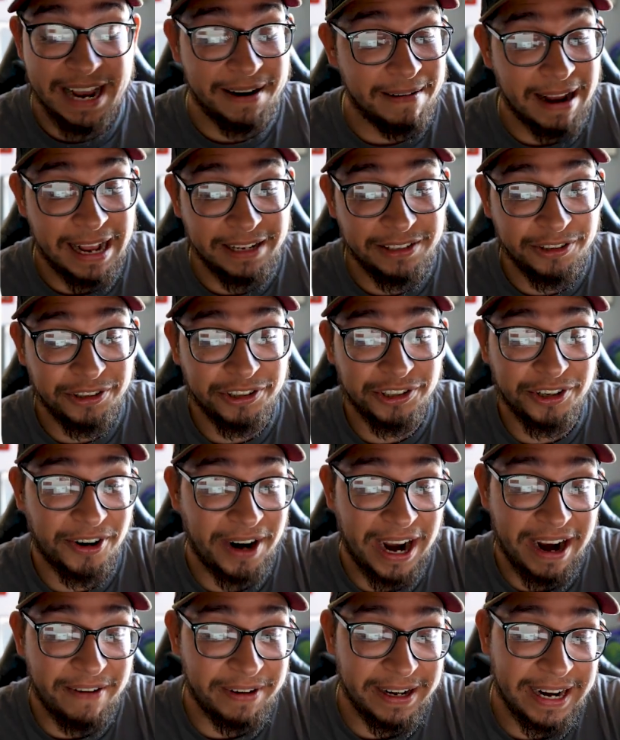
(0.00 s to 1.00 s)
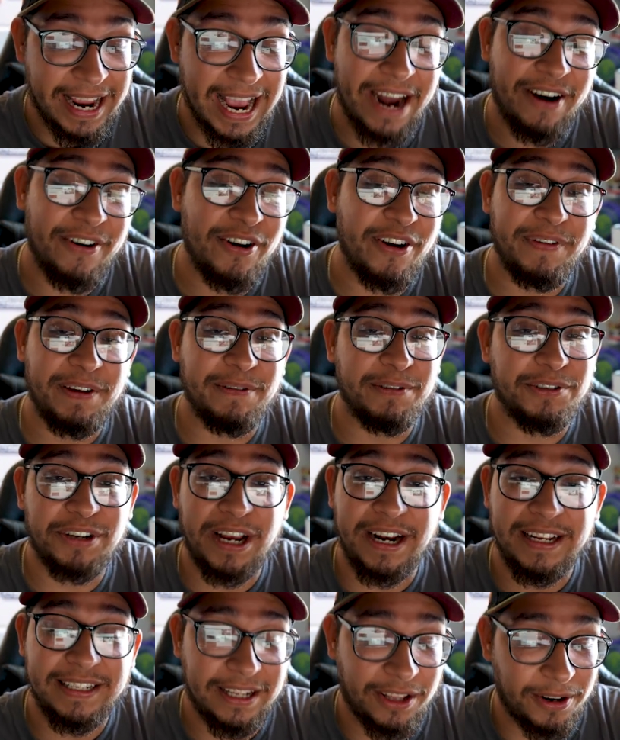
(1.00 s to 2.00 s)
Not too sure every day. I don't know if he was
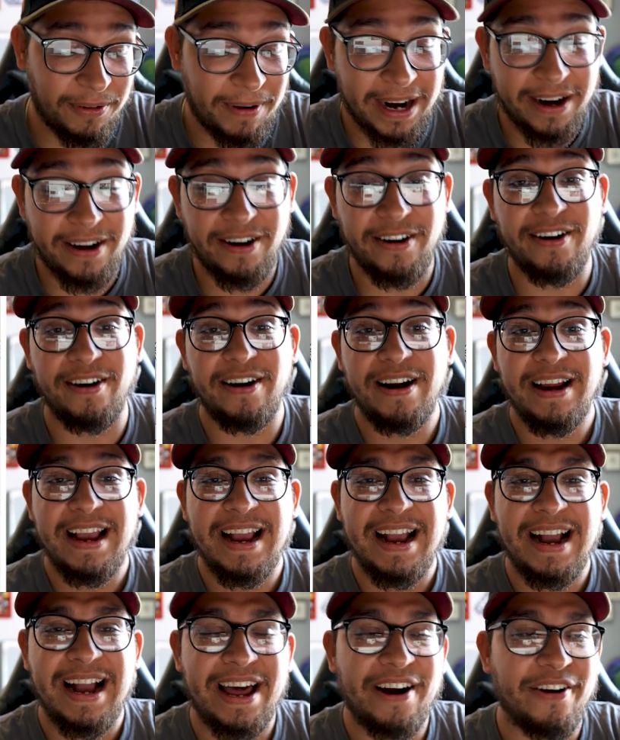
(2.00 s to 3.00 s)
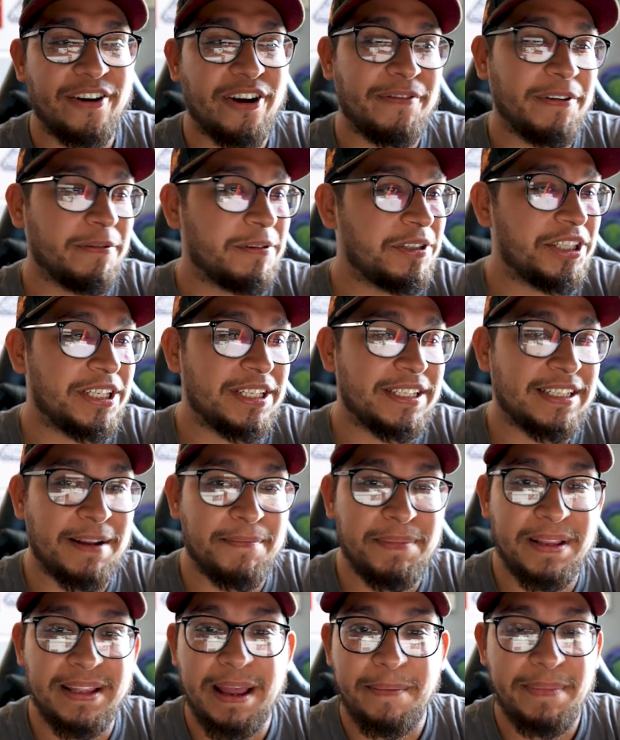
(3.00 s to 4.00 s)
trying to set the record, or I don't know if it was just
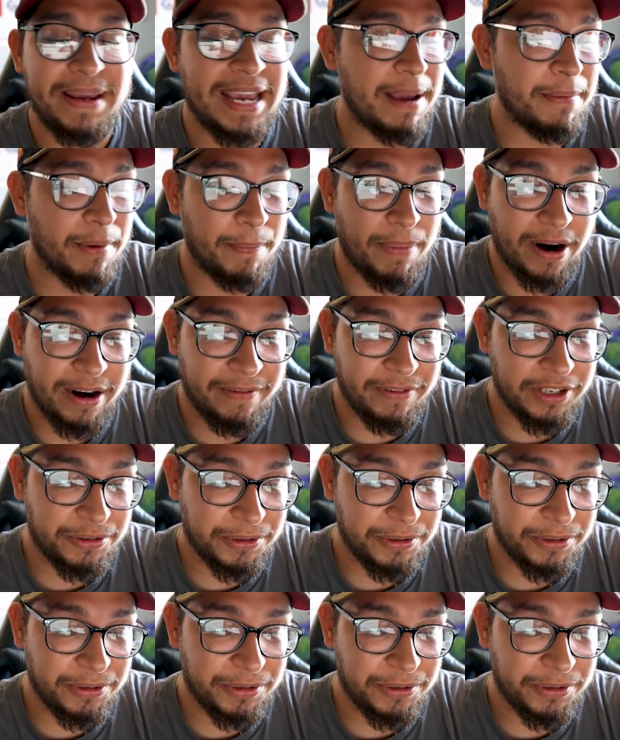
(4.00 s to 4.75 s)
something that became a part of his